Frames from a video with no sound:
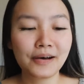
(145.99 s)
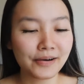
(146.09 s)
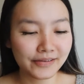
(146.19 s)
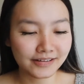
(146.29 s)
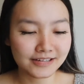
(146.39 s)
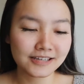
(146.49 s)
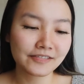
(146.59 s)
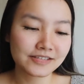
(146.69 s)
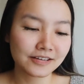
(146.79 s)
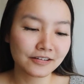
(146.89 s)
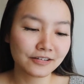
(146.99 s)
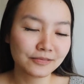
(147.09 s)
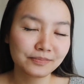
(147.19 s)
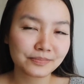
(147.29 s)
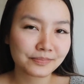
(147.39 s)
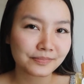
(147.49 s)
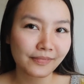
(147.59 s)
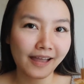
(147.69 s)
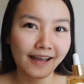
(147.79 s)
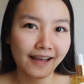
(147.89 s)
all that good stuff, so
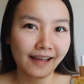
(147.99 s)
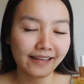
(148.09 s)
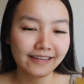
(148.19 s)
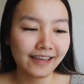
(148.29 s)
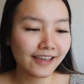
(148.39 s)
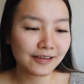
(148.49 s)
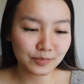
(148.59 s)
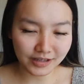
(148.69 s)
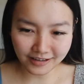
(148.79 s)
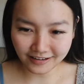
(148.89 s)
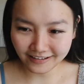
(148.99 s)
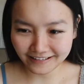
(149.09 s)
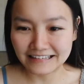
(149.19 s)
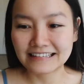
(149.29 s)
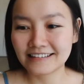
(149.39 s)
yay me.